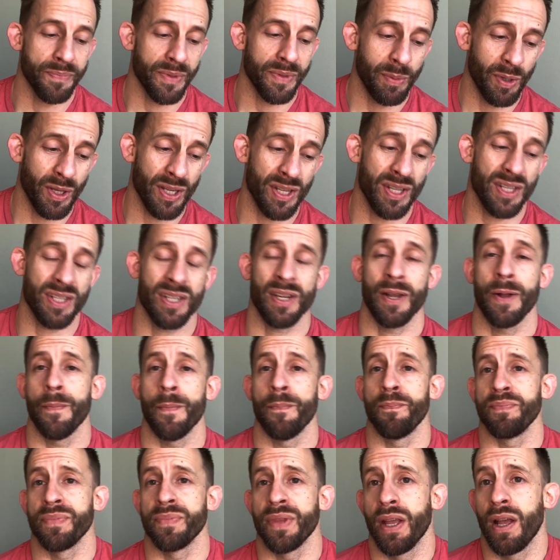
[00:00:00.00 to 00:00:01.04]
Because
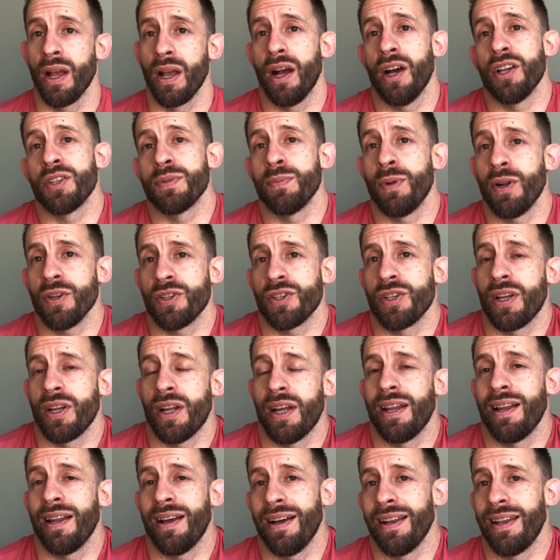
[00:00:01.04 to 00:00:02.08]
as much as
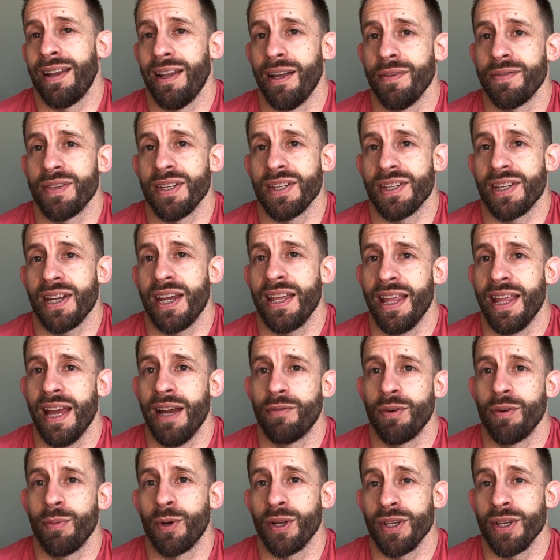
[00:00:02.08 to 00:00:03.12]
I'd love to say that
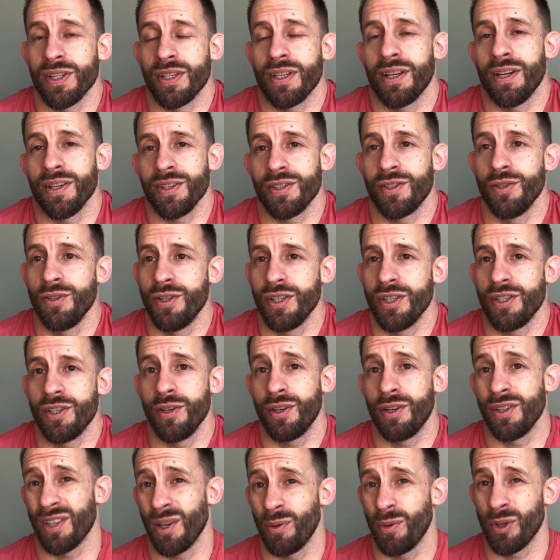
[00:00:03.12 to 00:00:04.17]
everybody starts jiu-jitsu
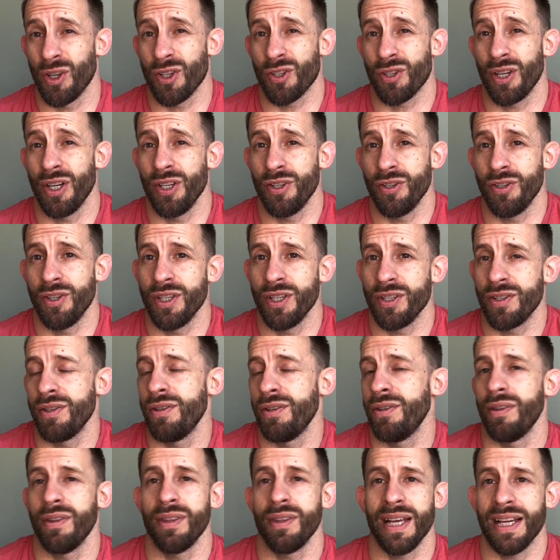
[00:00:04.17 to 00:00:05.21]
because they want to train
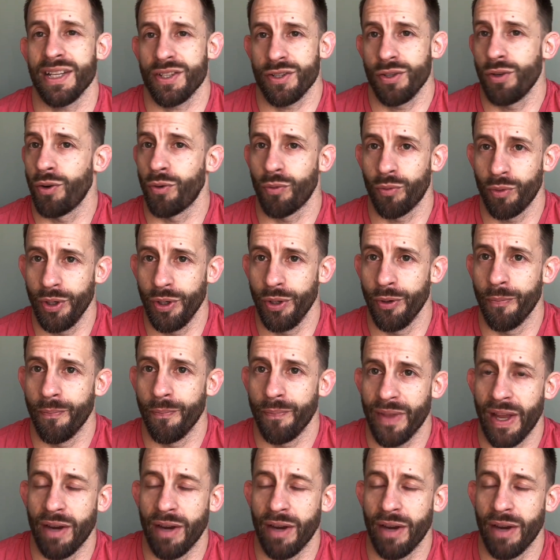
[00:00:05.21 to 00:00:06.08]
jiu-jitsu, that's not real.